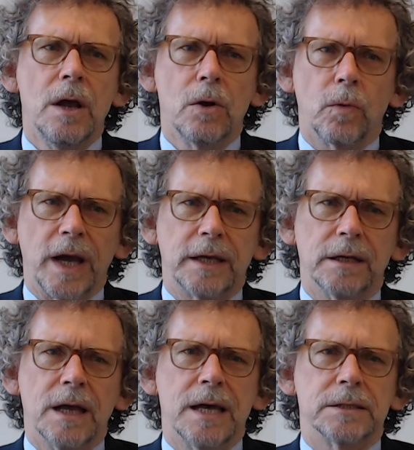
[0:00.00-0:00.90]

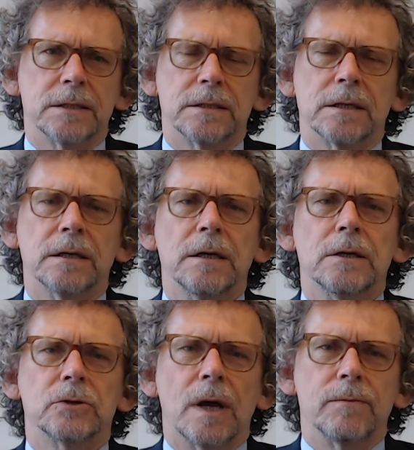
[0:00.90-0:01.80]
recognizes the
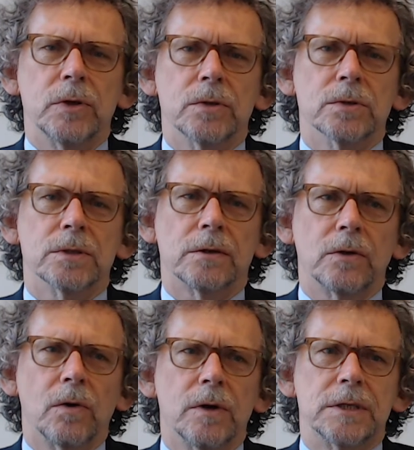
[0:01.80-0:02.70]
tribunal's
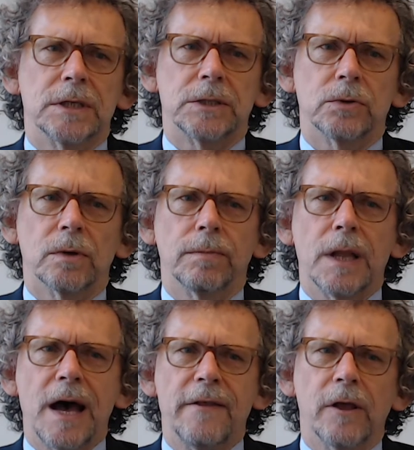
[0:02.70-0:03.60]
authority to
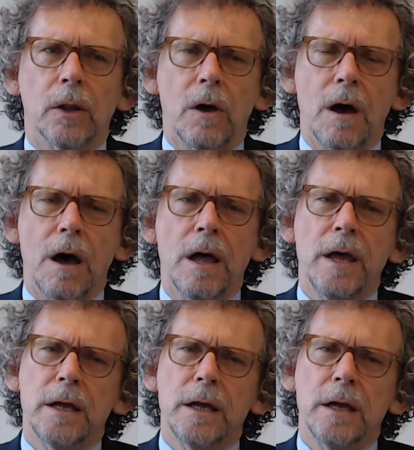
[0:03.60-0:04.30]
apply the law